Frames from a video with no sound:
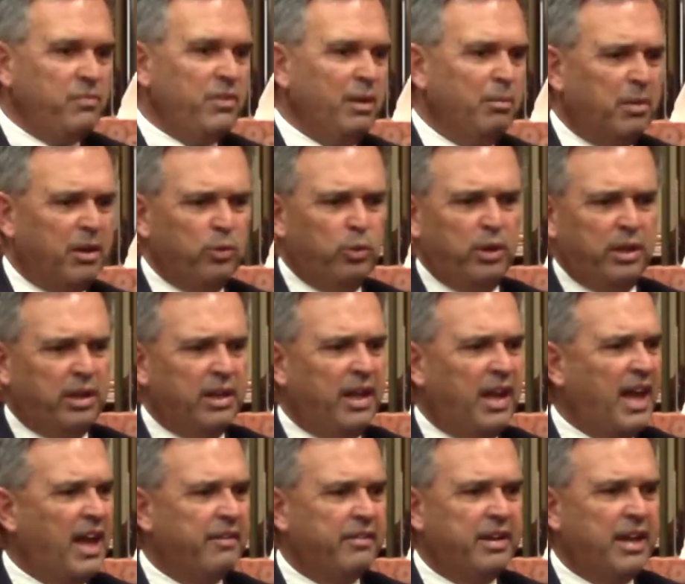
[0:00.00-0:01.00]
But we're going to
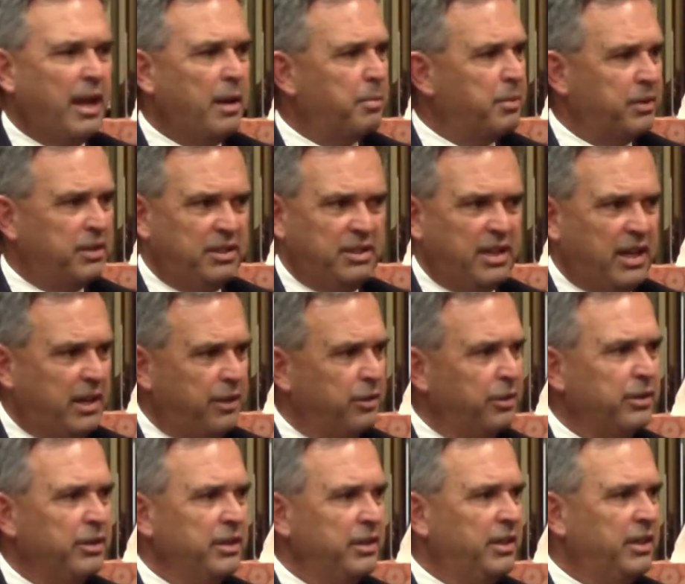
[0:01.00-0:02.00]
have an amphitheater
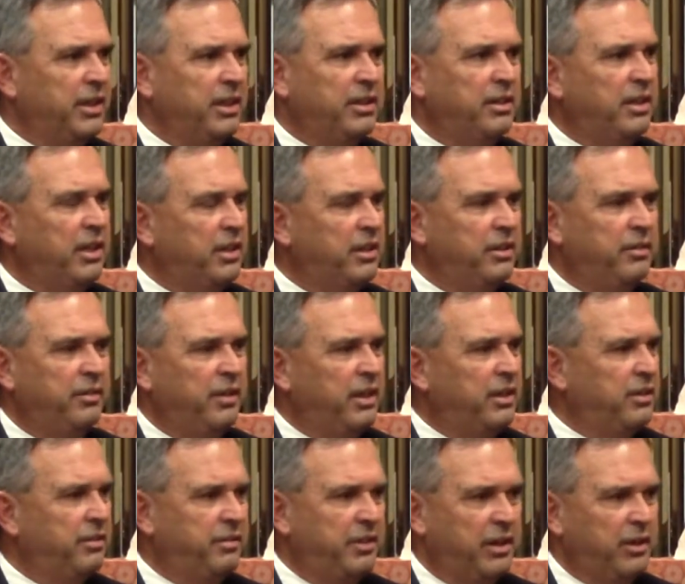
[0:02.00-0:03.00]
in
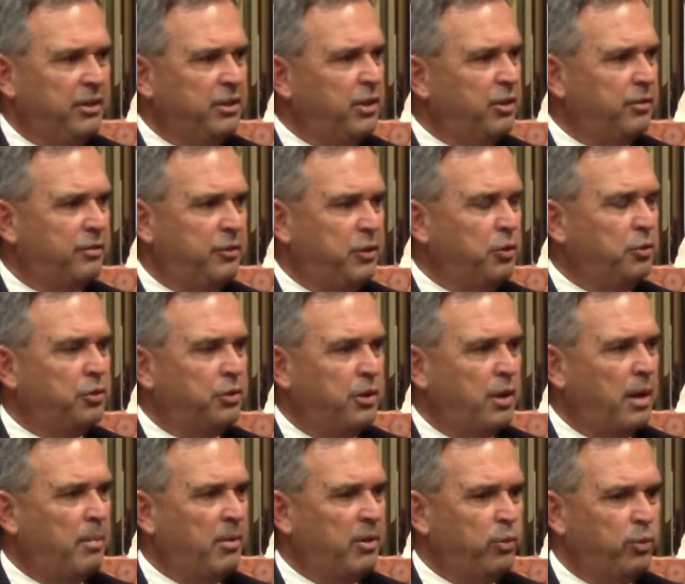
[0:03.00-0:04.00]
the very near future.
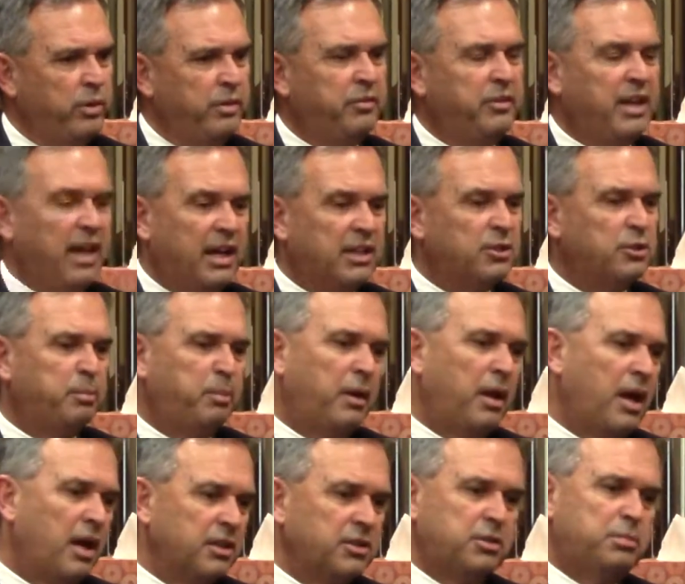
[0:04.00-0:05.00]
I mean, we've got
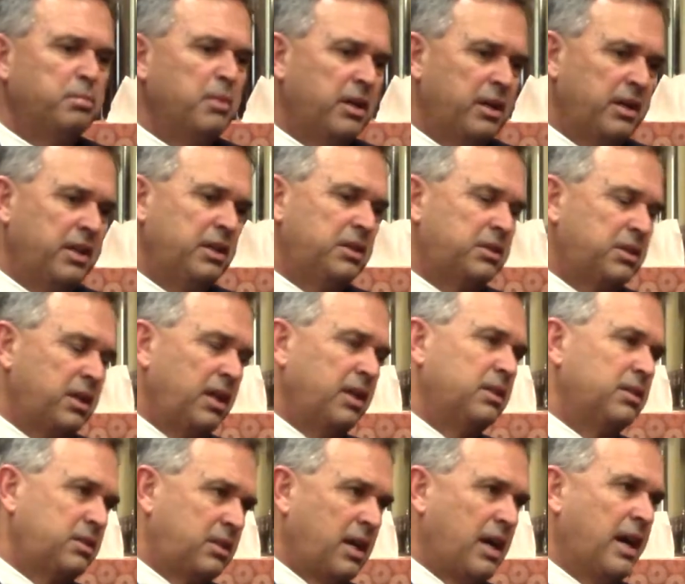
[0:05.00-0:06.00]
SPLOST money set
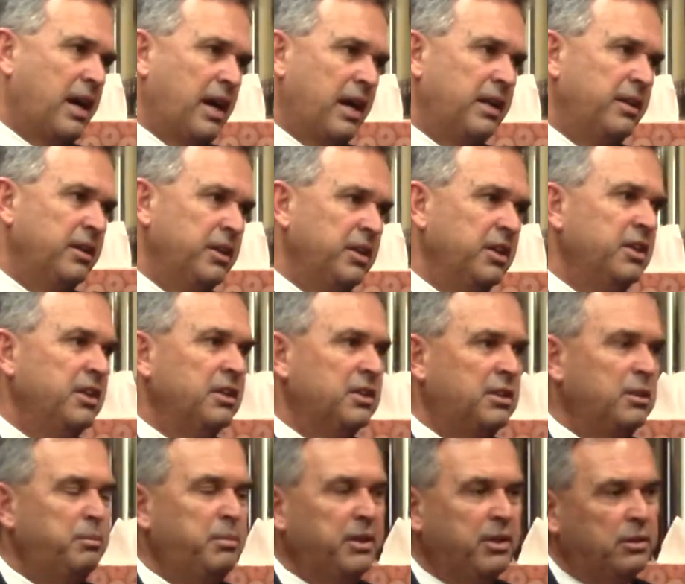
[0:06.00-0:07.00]
aside
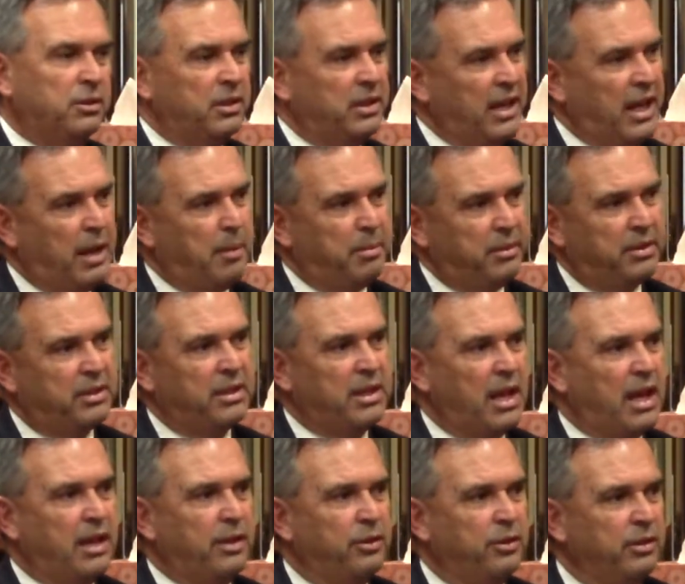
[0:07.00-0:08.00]
to build an
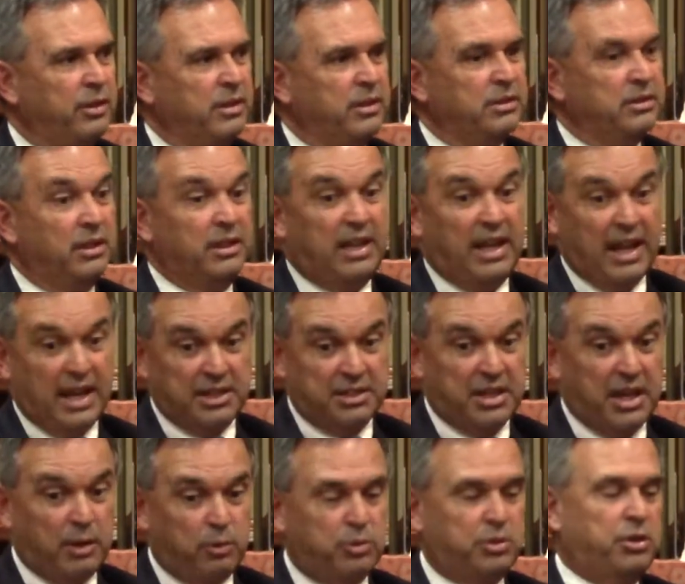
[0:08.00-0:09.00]
amphitheater. The guys
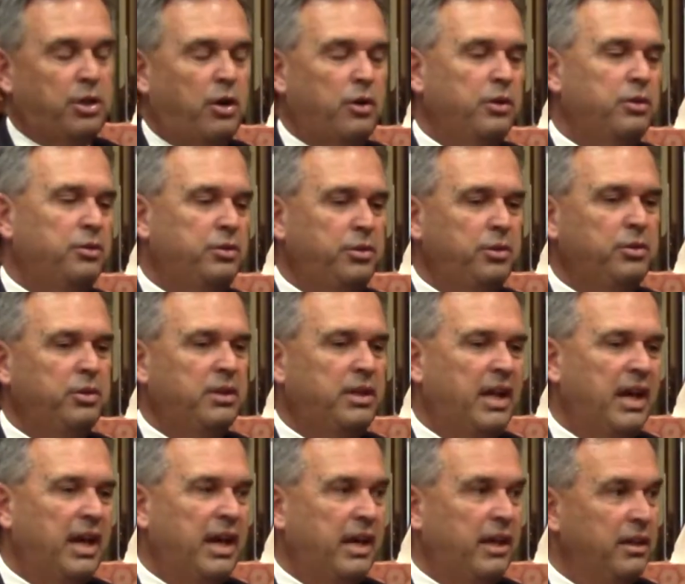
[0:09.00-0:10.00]
I was talking to
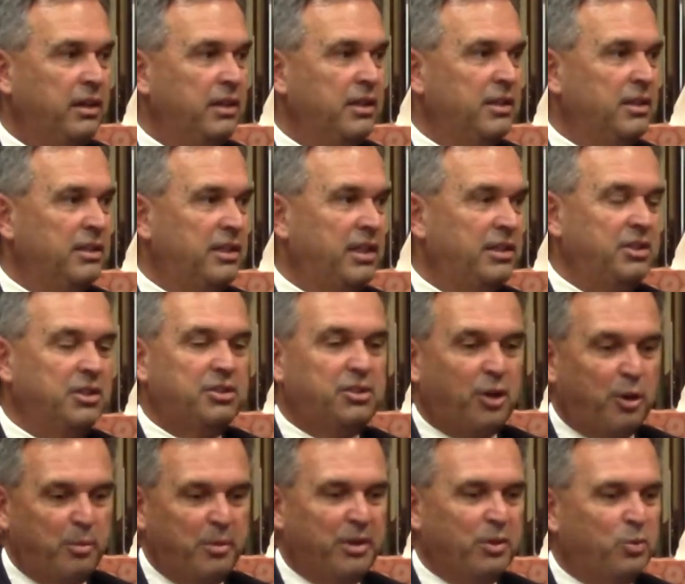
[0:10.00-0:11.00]
today, they just
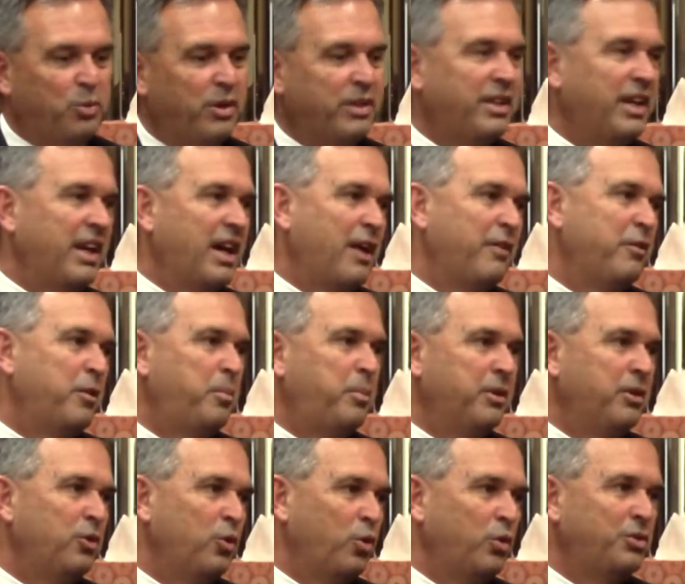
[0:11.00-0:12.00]
told me the one they have up
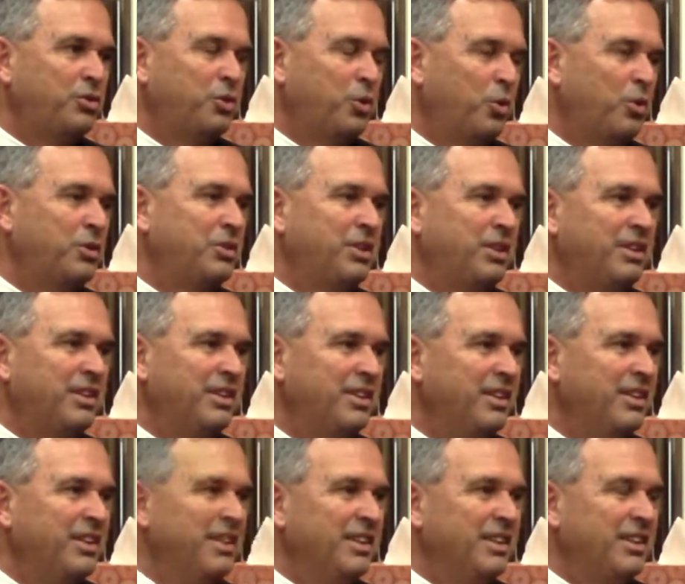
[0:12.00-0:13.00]
in North Georgia that
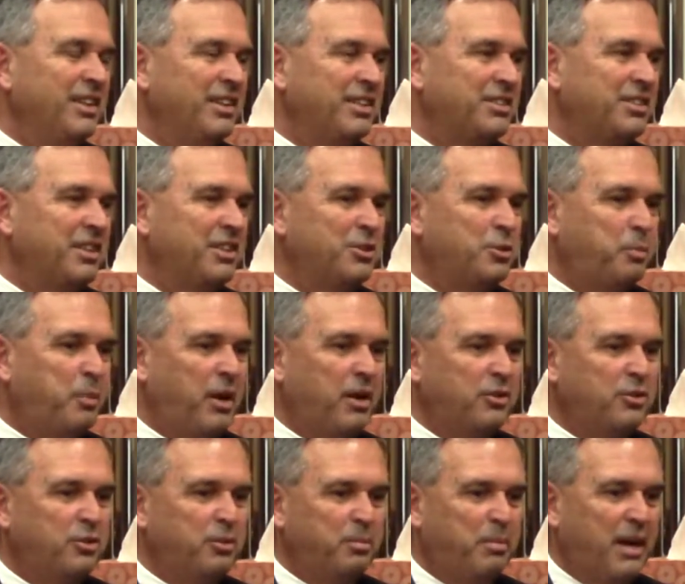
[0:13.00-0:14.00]
is
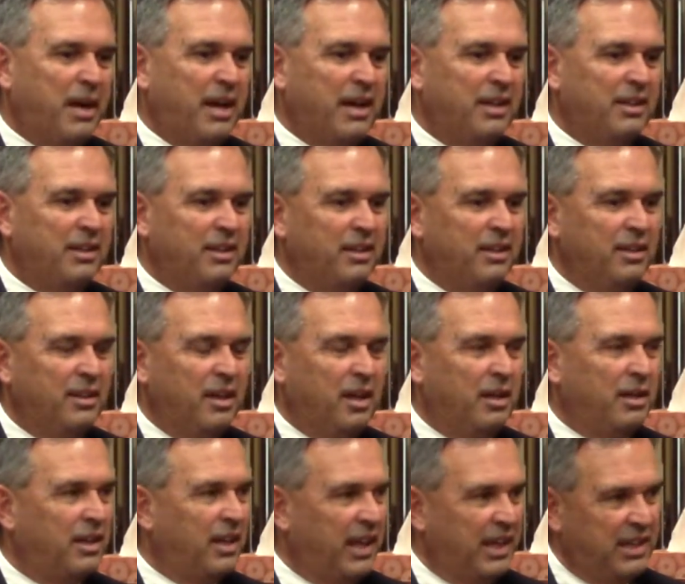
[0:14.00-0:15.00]
sponsored by
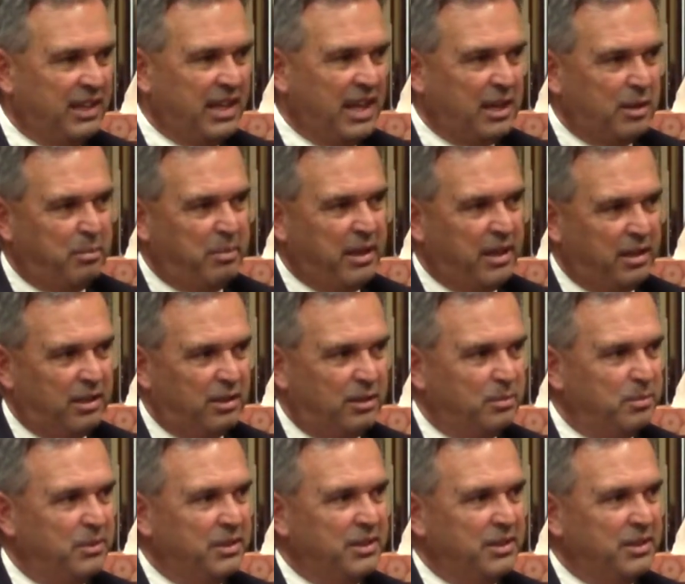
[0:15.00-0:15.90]
Lady Antebellum